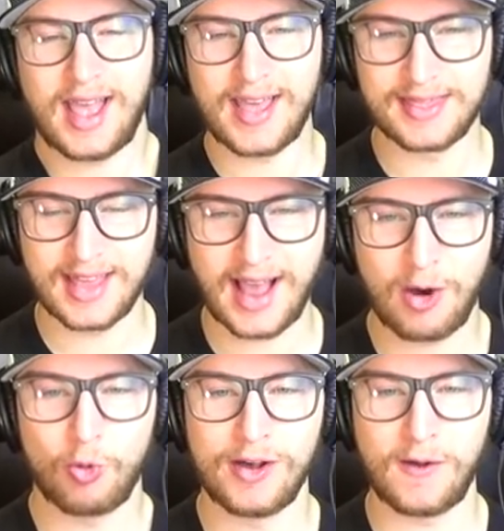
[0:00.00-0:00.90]
and
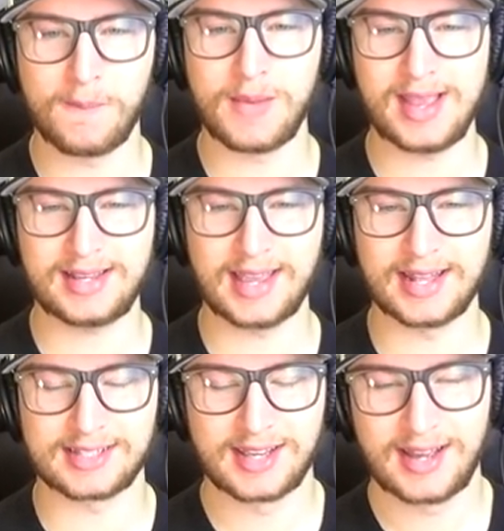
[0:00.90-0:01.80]
that will make
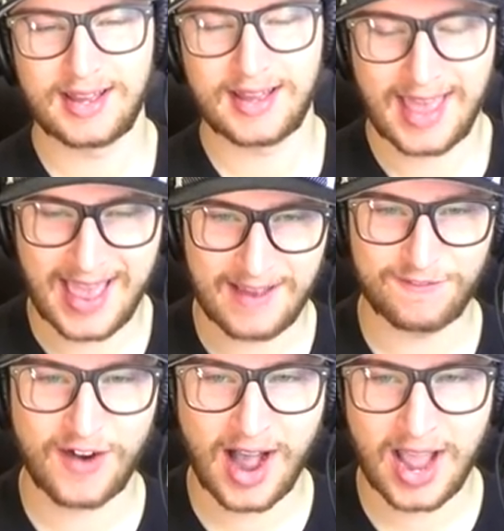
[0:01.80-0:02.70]
it a
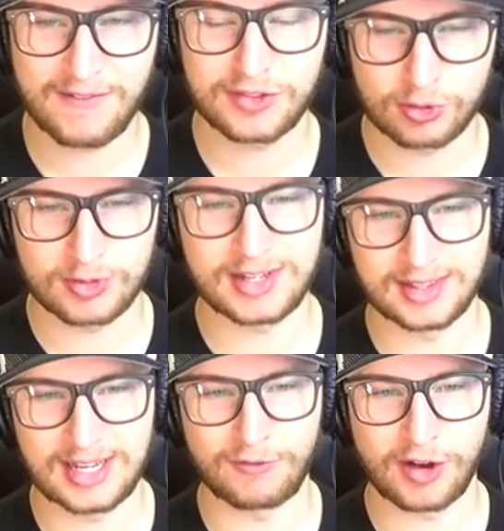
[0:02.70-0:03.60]
5 3
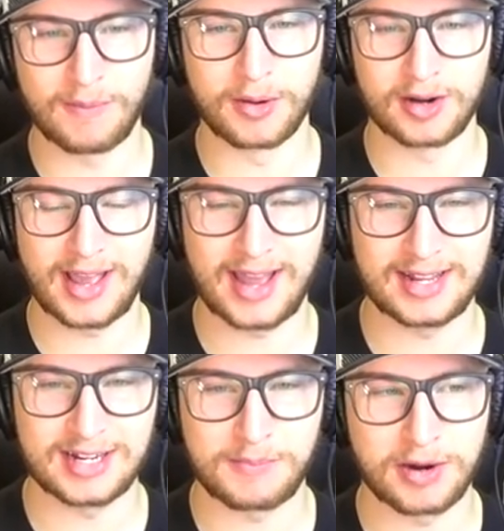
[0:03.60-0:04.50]
lead for Alberta
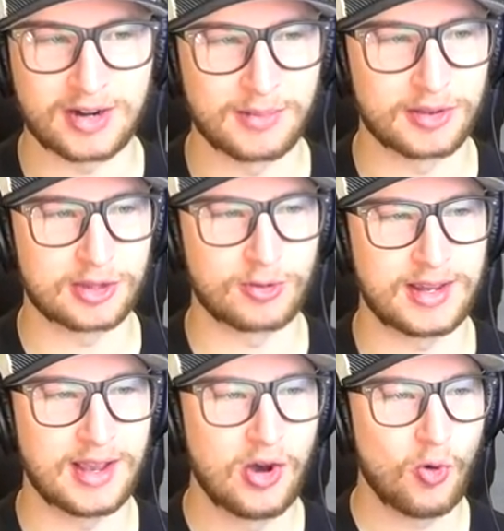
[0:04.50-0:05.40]
heading into period number
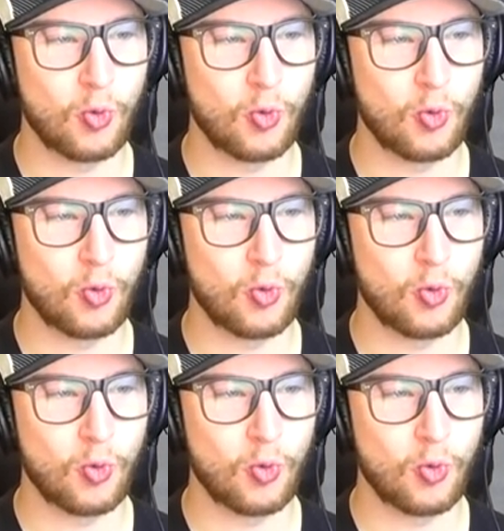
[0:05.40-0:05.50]
three.